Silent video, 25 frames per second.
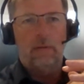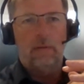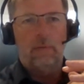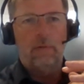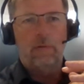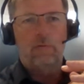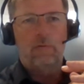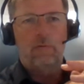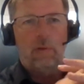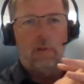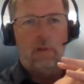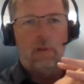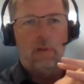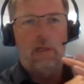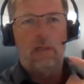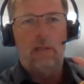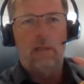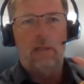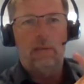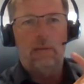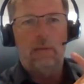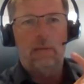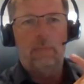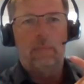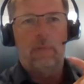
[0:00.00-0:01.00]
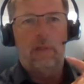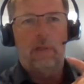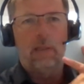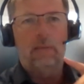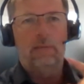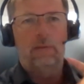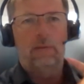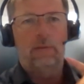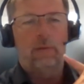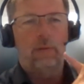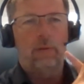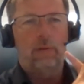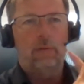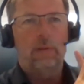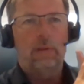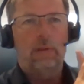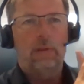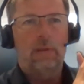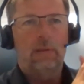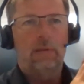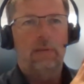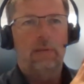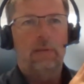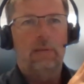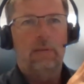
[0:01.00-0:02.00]
which will really makes
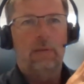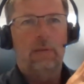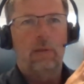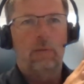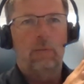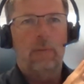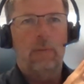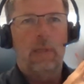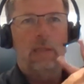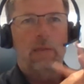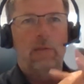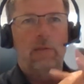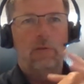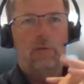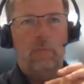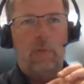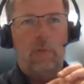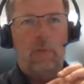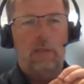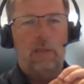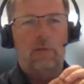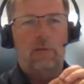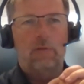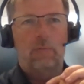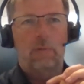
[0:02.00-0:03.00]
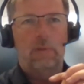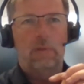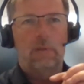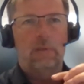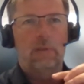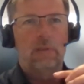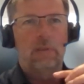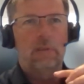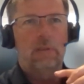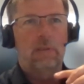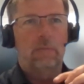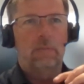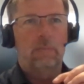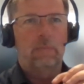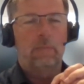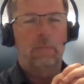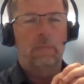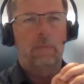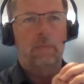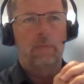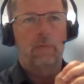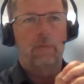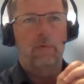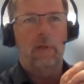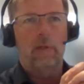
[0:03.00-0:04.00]
this home energy management
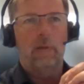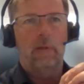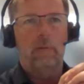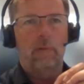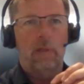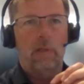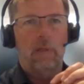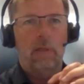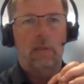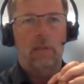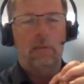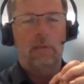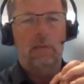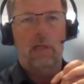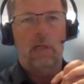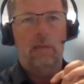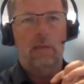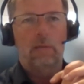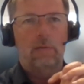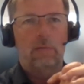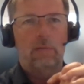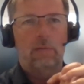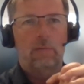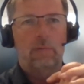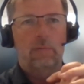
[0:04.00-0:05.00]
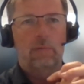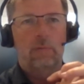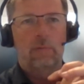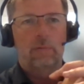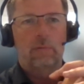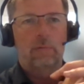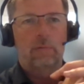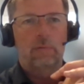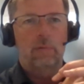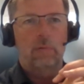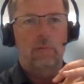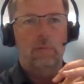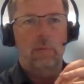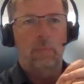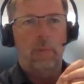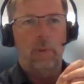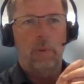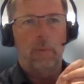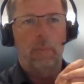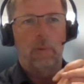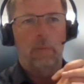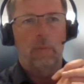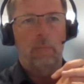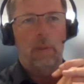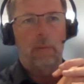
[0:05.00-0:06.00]
system very, very attractive to the
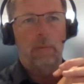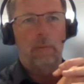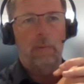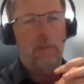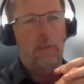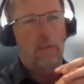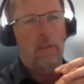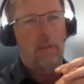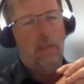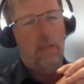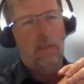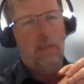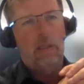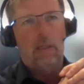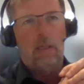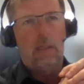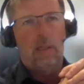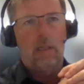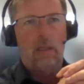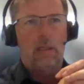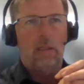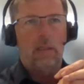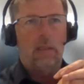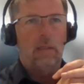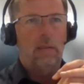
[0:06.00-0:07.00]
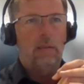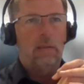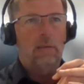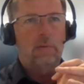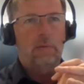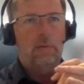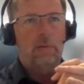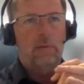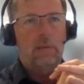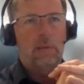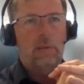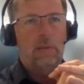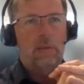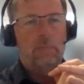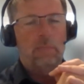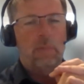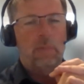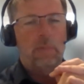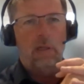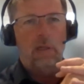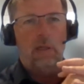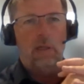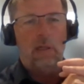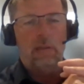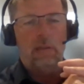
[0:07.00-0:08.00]
people. Maybe it's
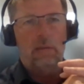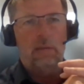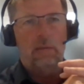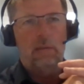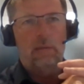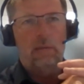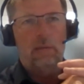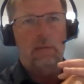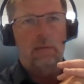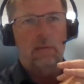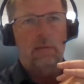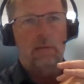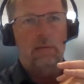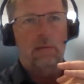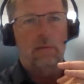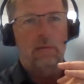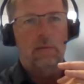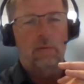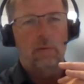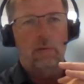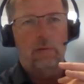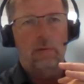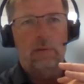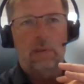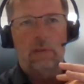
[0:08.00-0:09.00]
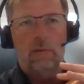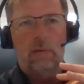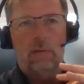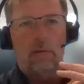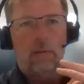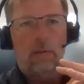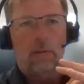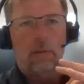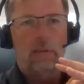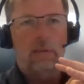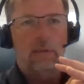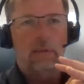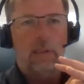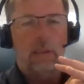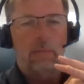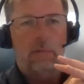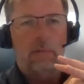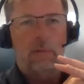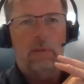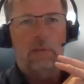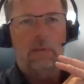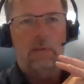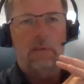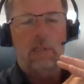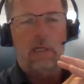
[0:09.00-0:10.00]
behind the corner, or there's
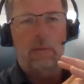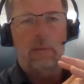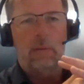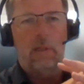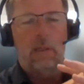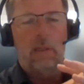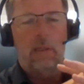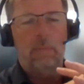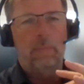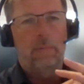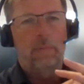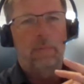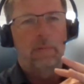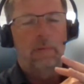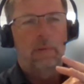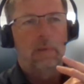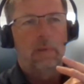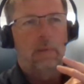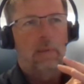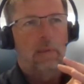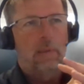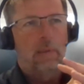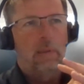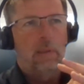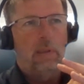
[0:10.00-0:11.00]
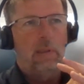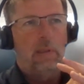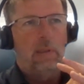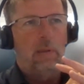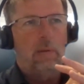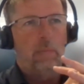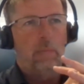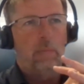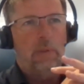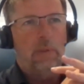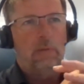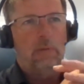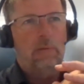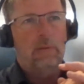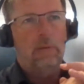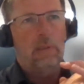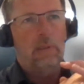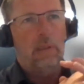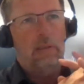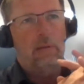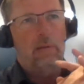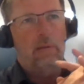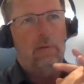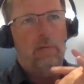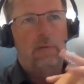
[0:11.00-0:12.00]
something coming up, but
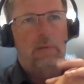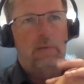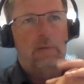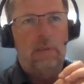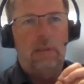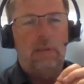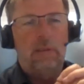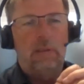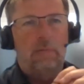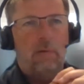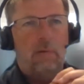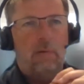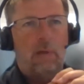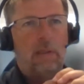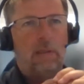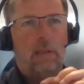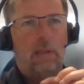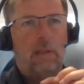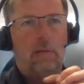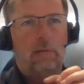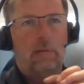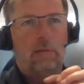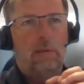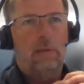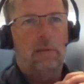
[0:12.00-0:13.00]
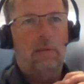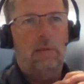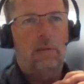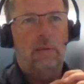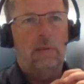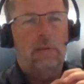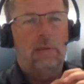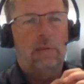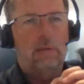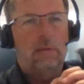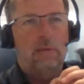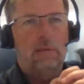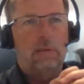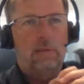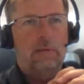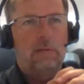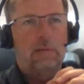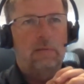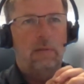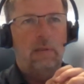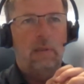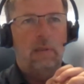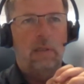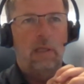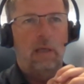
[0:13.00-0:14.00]
I don't see it right now that this
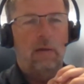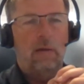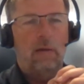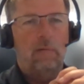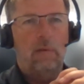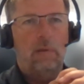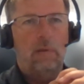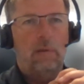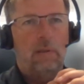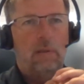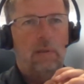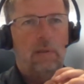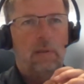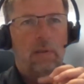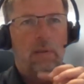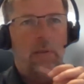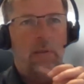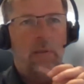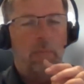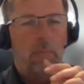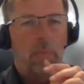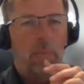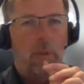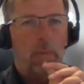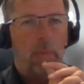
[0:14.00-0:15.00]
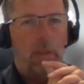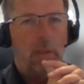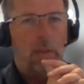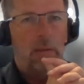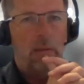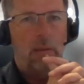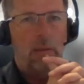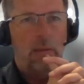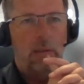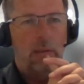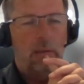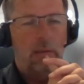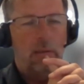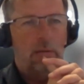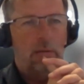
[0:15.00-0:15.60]
is really heavily implemented.